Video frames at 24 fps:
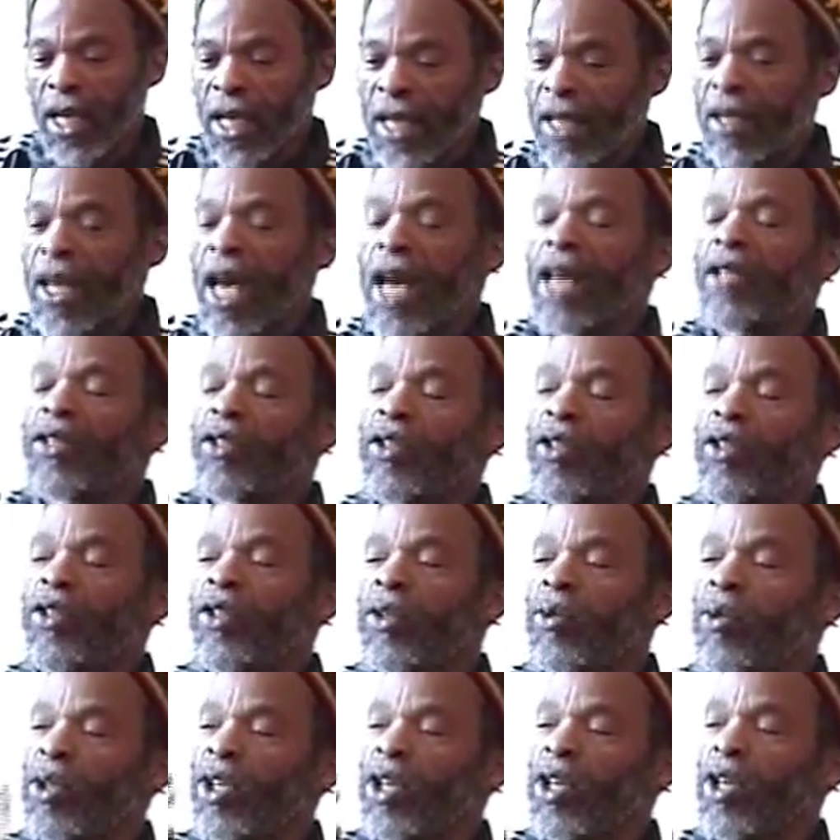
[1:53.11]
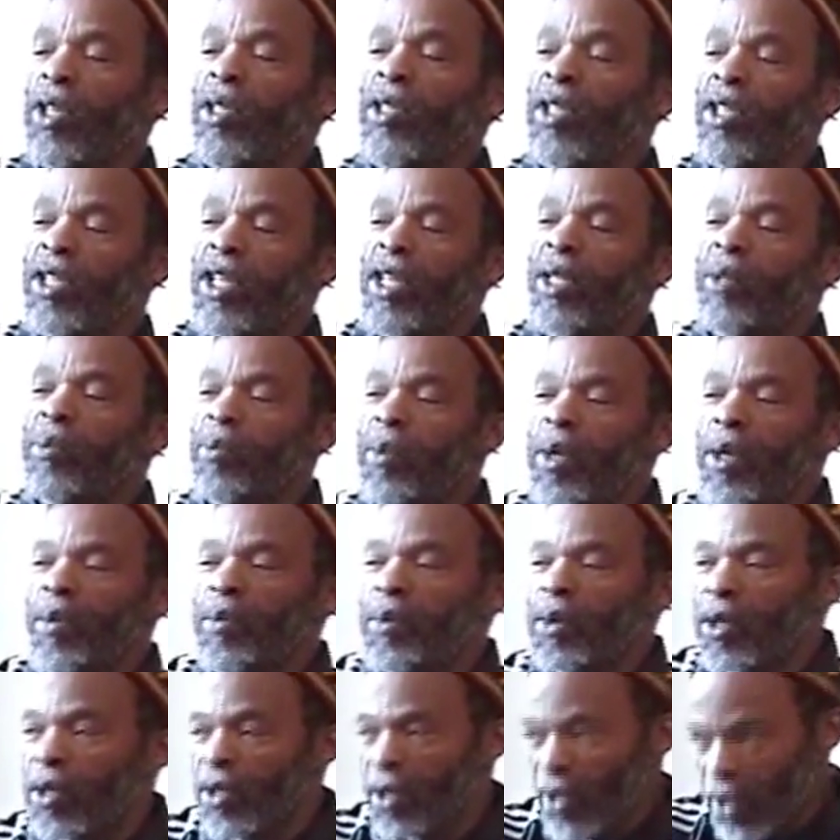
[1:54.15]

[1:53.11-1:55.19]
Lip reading: it has to do with the culture of people.